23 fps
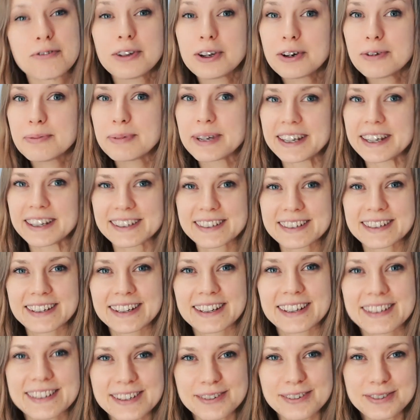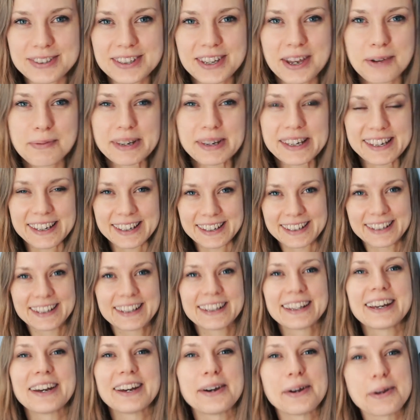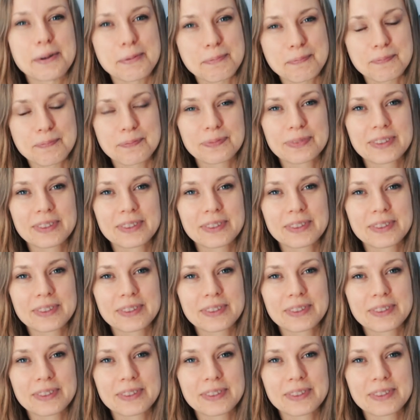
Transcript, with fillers: film it as it was coming in. Um,